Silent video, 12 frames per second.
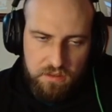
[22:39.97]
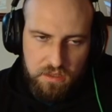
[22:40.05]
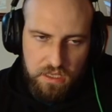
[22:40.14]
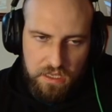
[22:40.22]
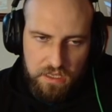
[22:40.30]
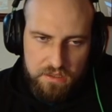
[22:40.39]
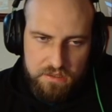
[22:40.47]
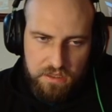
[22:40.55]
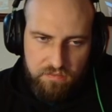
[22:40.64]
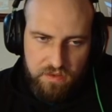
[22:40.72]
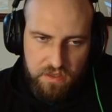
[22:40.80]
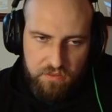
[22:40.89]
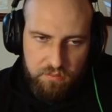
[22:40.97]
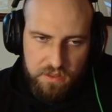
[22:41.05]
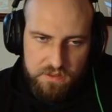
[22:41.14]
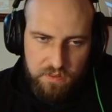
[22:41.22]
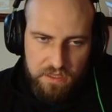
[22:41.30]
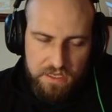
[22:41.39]
and I found the
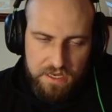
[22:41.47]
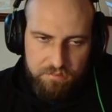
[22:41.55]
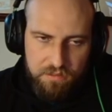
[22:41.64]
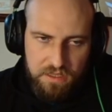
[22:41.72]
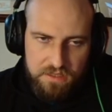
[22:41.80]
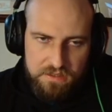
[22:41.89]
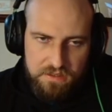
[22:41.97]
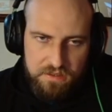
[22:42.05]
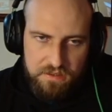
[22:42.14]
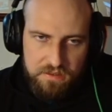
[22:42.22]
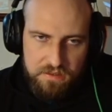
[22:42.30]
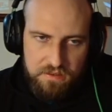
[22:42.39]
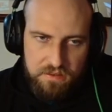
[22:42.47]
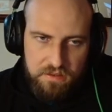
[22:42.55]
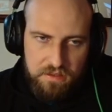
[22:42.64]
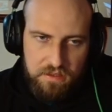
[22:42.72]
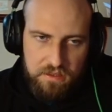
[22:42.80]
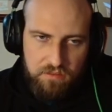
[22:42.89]
best way to capitalize it.
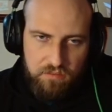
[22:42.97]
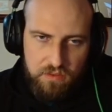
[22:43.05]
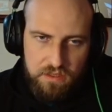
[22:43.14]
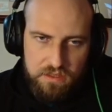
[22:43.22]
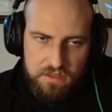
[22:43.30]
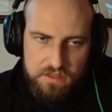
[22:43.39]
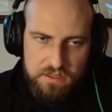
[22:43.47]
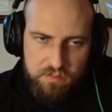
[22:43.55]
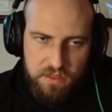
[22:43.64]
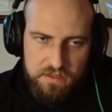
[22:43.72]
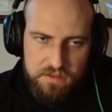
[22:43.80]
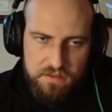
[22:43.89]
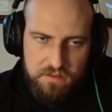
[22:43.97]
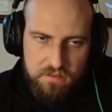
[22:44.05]
Really, this is best?